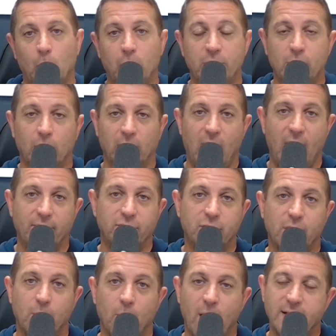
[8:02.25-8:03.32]
We do a live
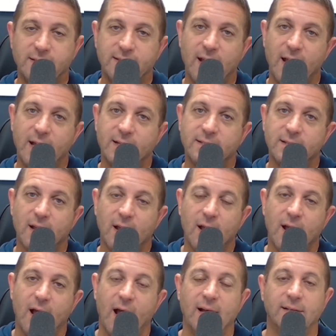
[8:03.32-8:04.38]
stream Wednesdays
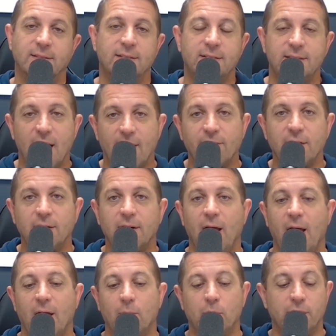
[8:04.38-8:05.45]
at 7,
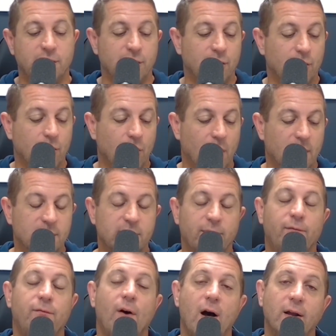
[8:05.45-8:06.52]
and we do
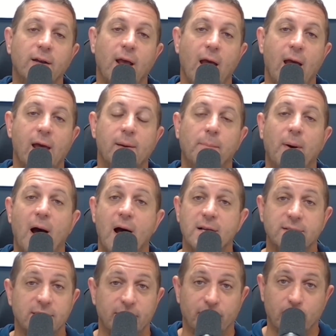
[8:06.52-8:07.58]
fun and
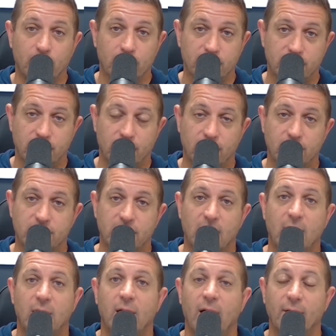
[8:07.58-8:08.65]
positive cruise news
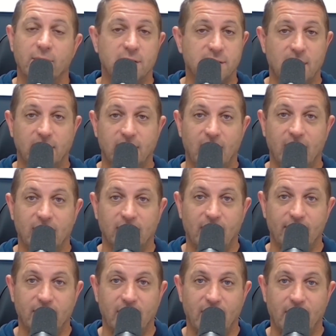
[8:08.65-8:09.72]
every Sunday at
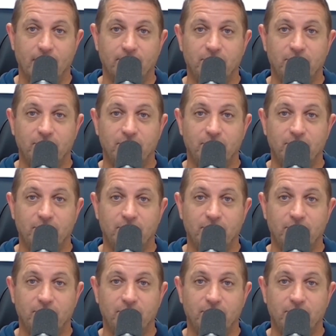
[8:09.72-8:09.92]
11 a.m.